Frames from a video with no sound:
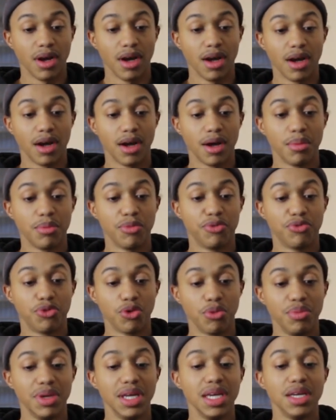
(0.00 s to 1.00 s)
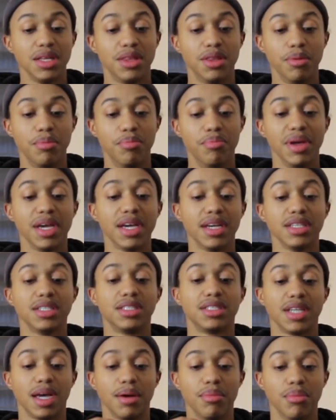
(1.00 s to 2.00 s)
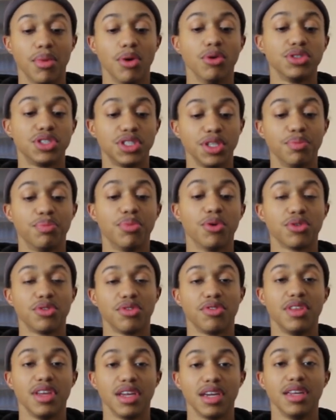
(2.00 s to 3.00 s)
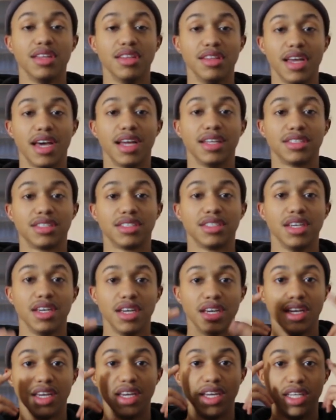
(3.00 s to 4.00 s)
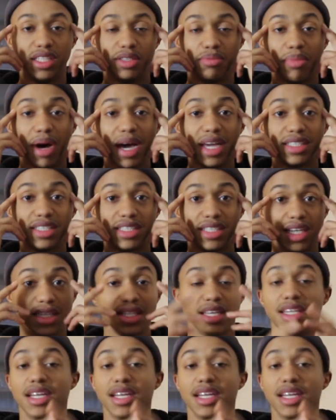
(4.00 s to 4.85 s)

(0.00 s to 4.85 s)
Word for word: Um, for me, the biggest and most important thing in dance is mindset.